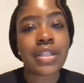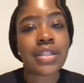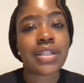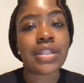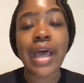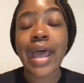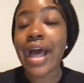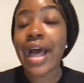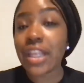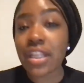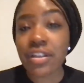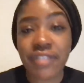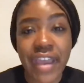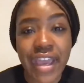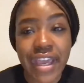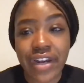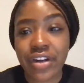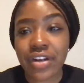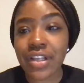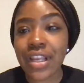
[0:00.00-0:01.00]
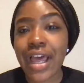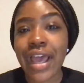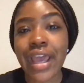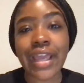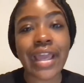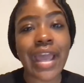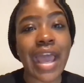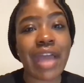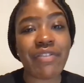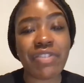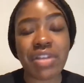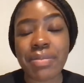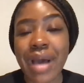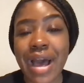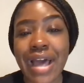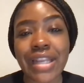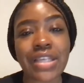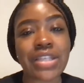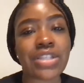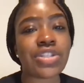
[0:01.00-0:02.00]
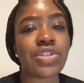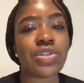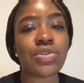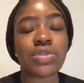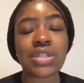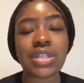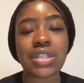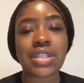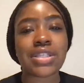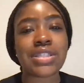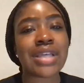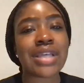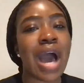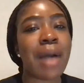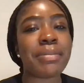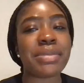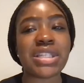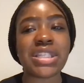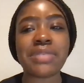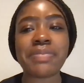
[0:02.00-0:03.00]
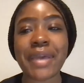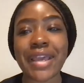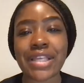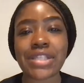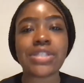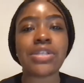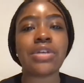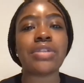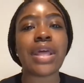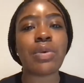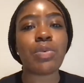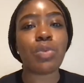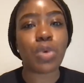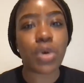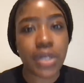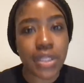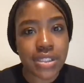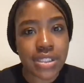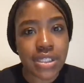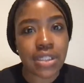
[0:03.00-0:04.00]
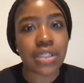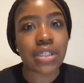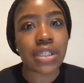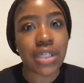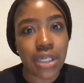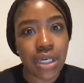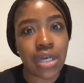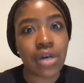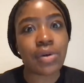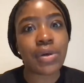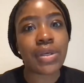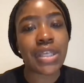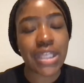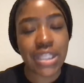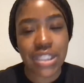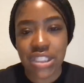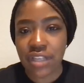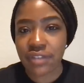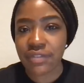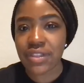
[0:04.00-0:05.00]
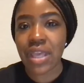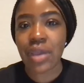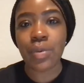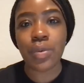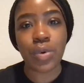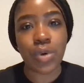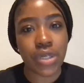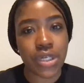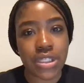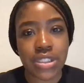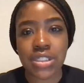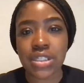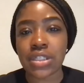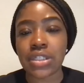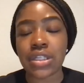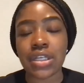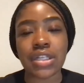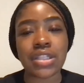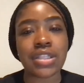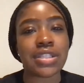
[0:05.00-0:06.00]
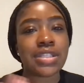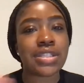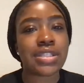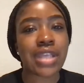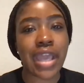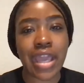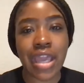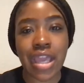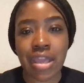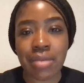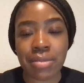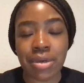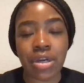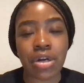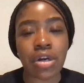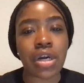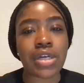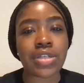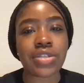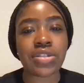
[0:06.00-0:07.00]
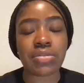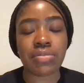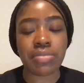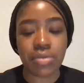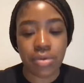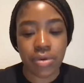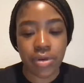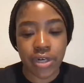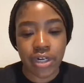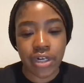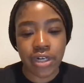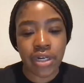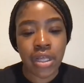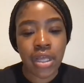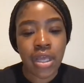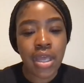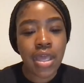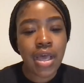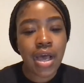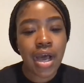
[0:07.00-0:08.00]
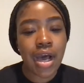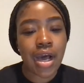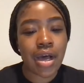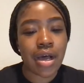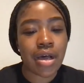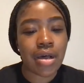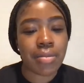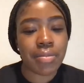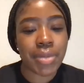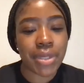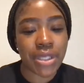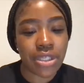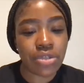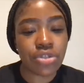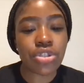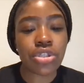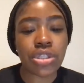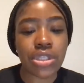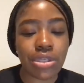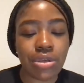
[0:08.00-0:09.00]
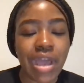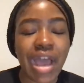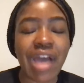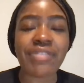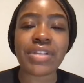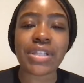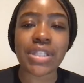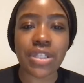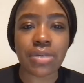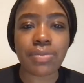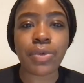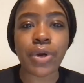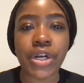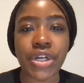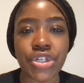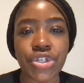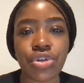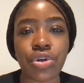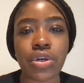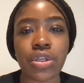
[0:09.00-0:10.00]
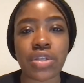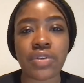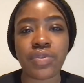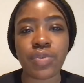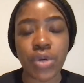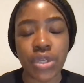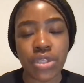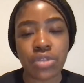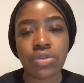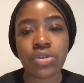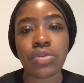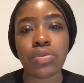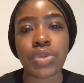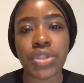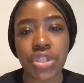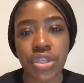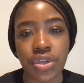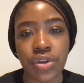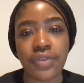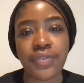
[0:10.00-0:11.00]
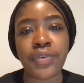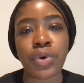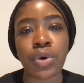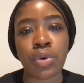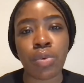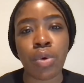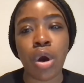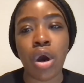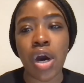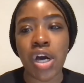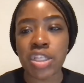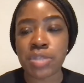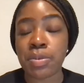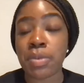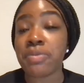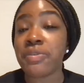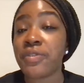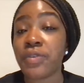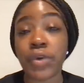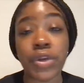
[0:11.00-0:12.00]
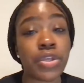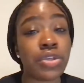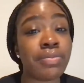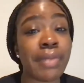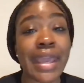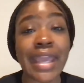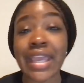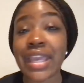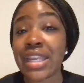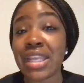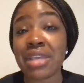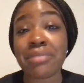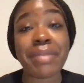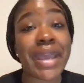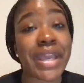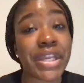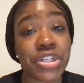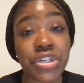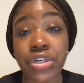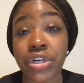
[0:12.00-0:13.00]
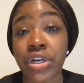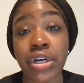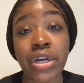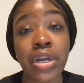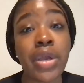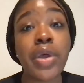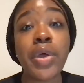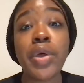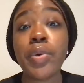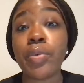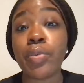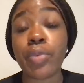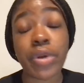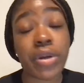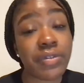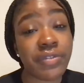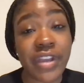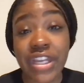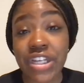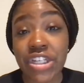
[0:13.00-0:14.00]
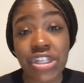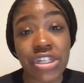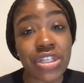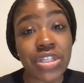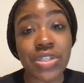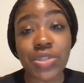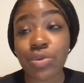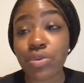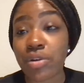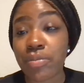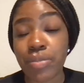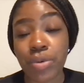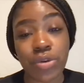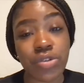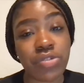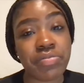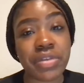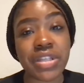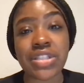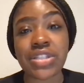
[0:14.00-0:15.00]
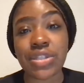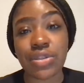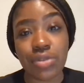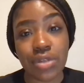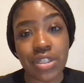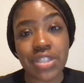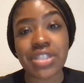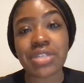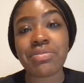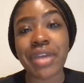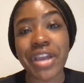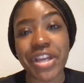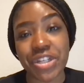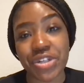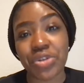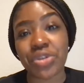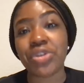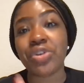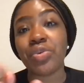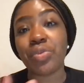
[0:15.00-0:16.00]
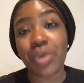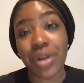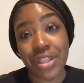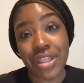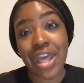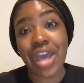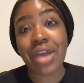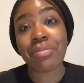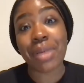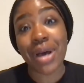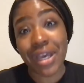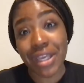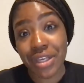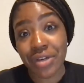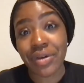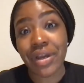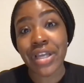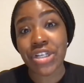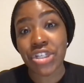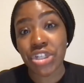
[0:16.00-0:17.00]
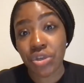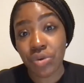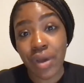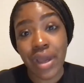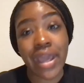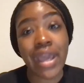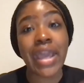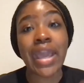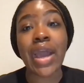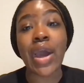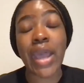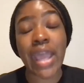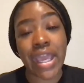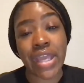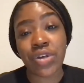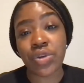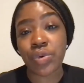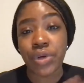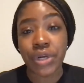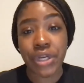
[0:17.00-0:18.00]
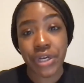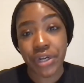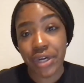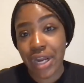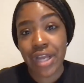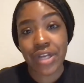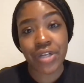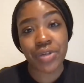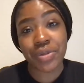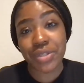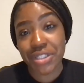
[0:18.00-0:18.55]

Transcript: the elevator, like everybody's using this common space. So they want it to look cohesive. They want it to look the same across the board. Um, but usually you have a little more control of what you do within your four walls. But before you make any major renovations or improvements, you need to make sure you run that by your H O A and or your condo